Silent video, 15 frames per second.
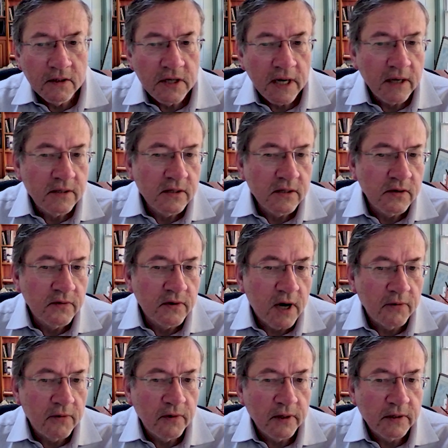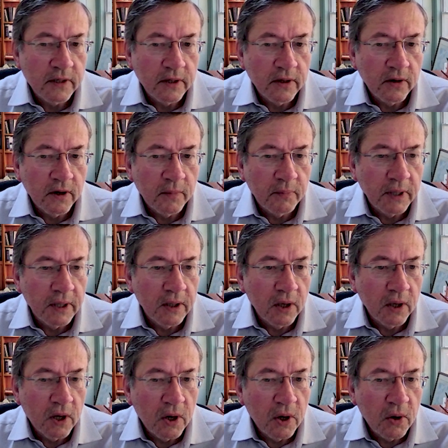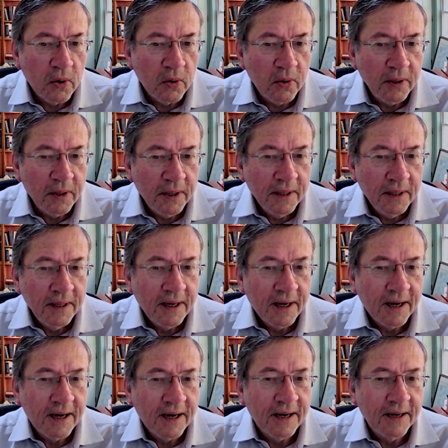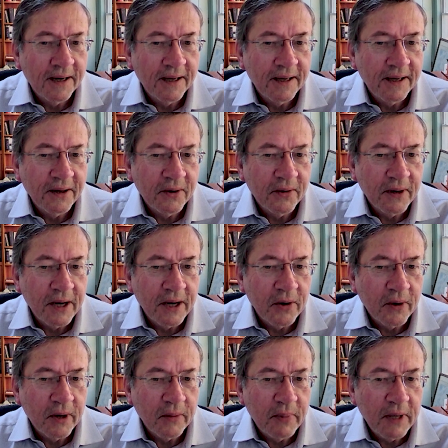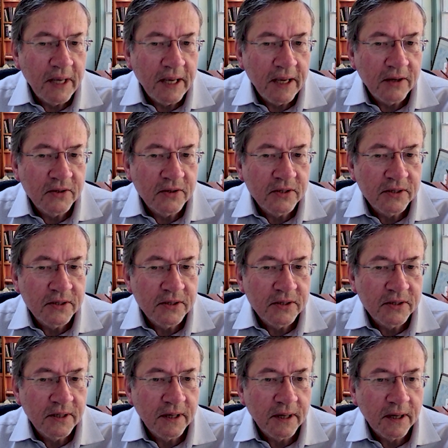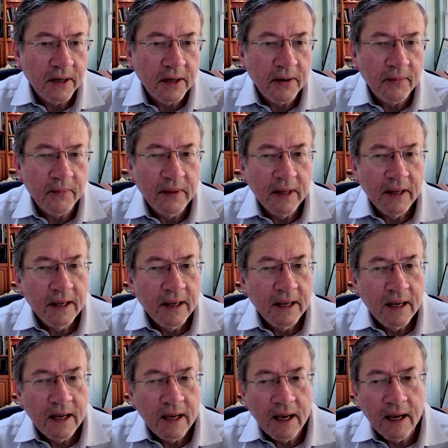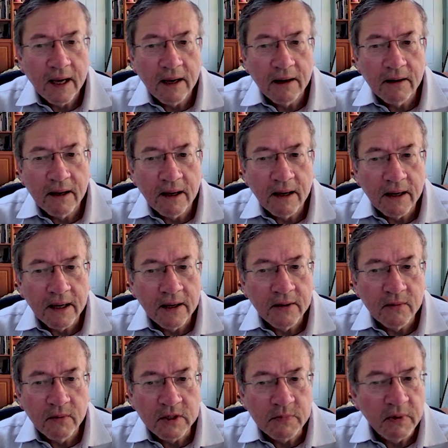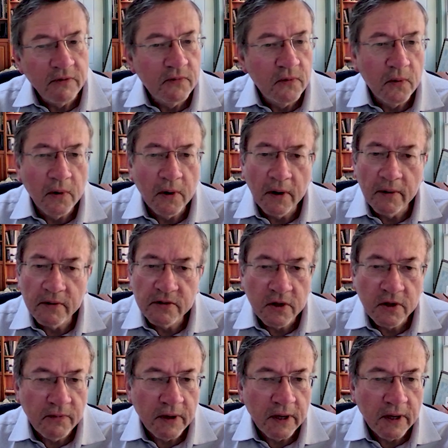the chances of conflict in Europe being low, NATO at peace, and it was before